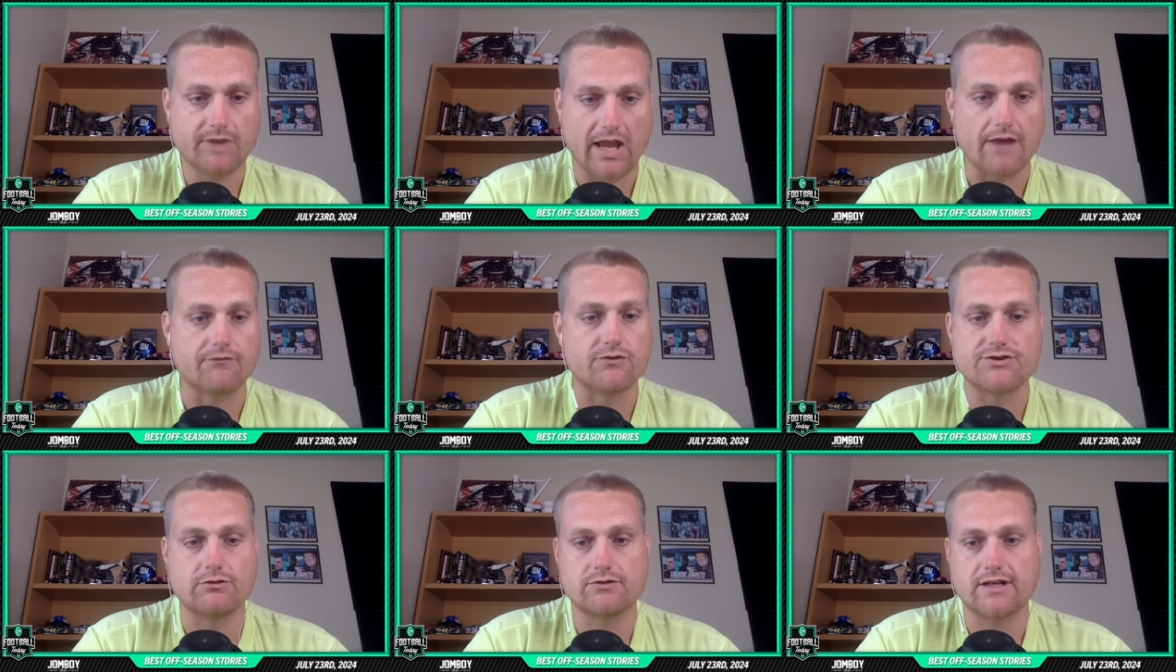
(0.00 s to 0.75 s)
Every
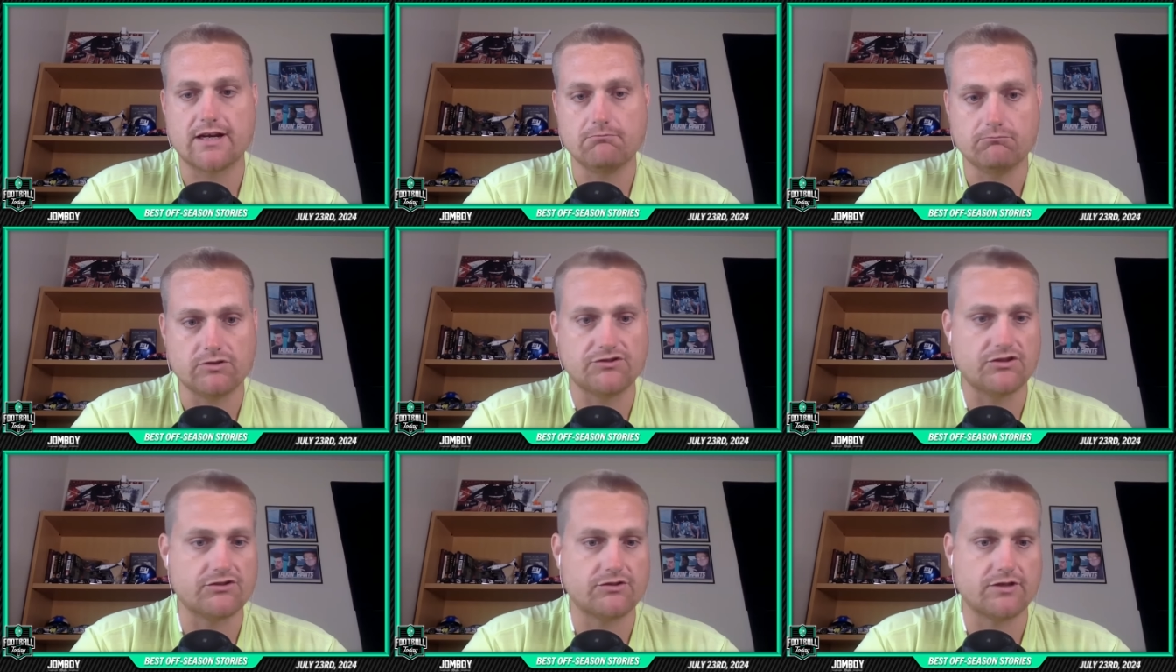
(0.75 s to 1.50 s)
single time. The
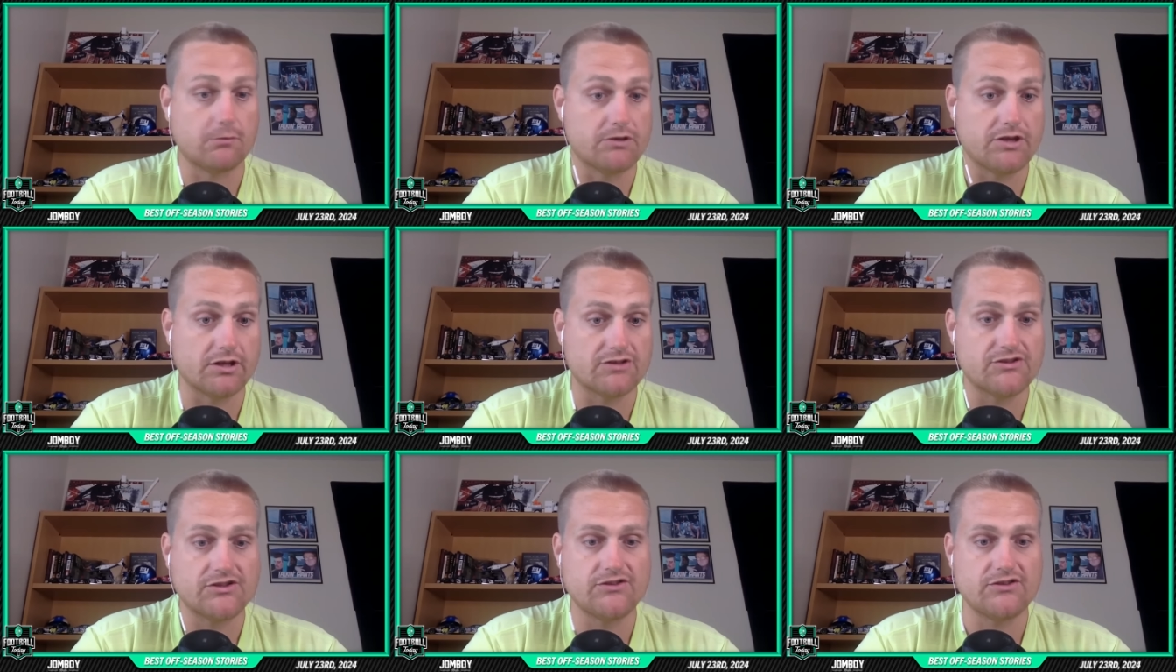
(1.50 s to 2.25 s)
six did we think the
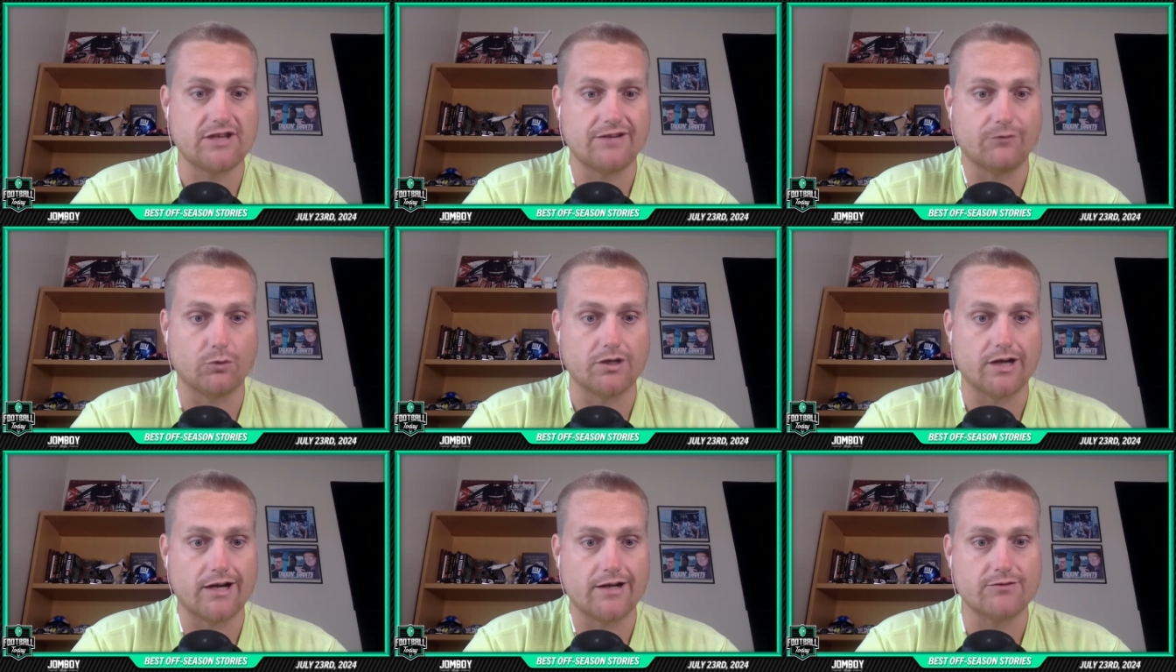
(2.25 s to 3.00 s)
six and 10
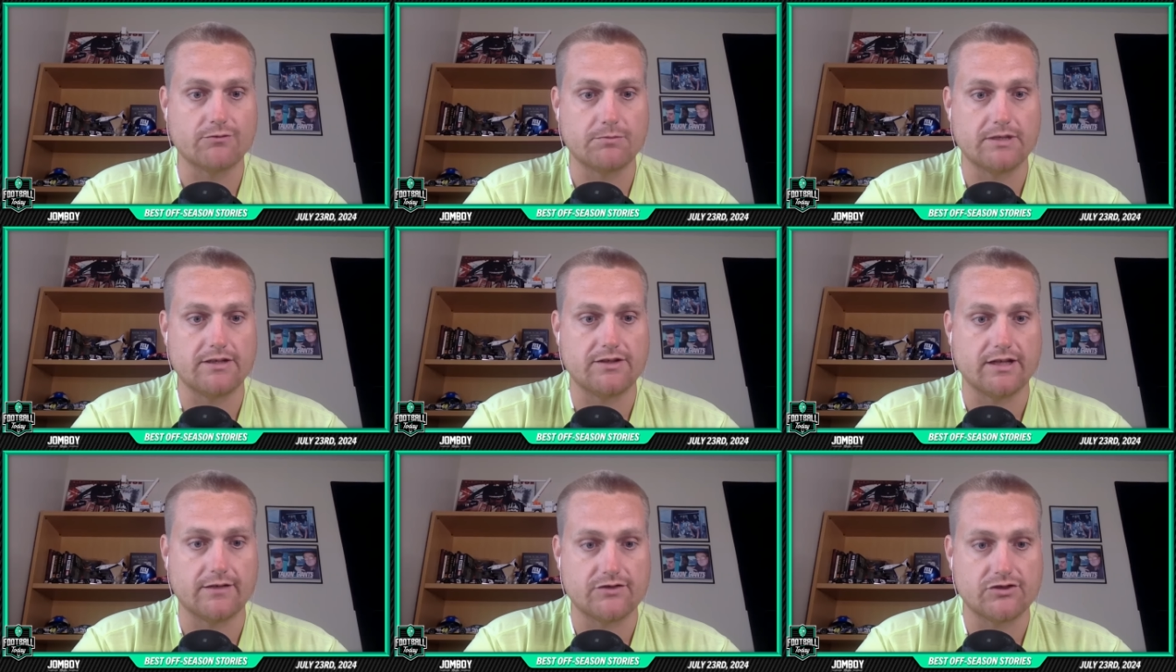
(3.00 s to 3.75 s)
49ers would be in the
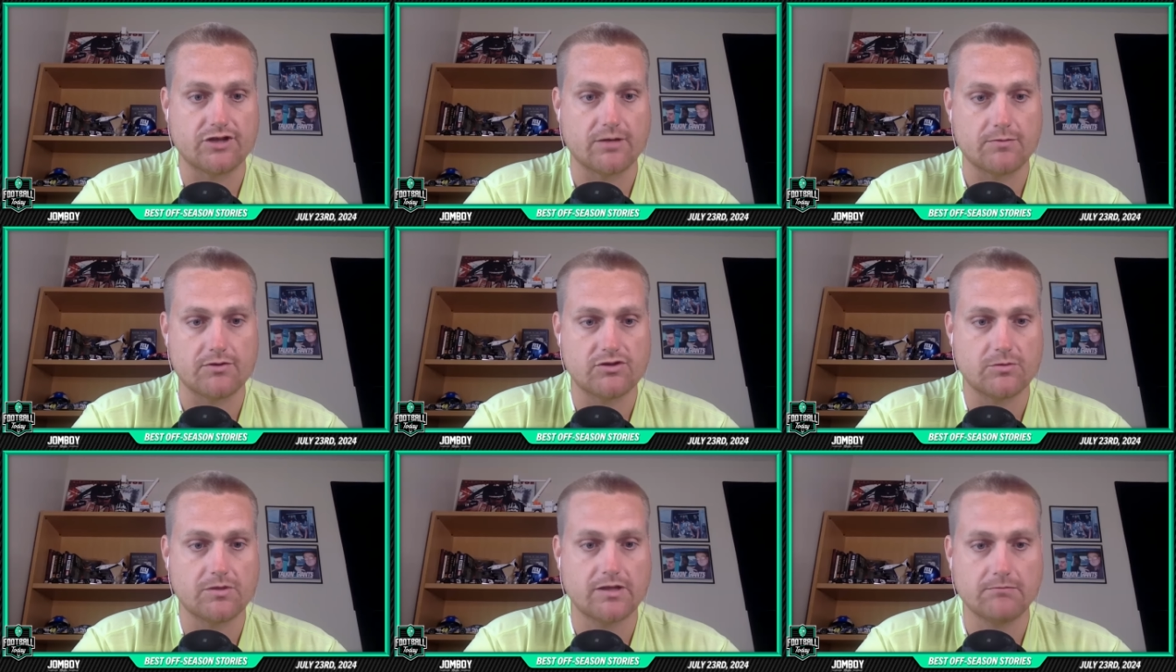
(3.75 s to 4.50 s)
NFC
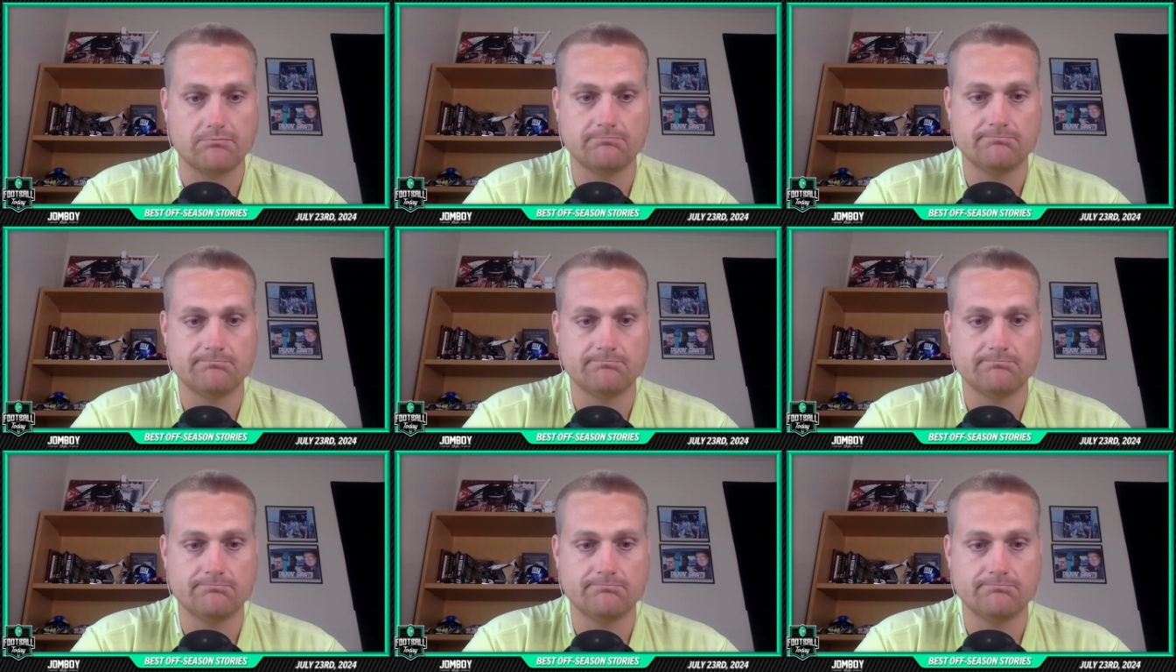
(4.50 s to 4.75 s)
championship game?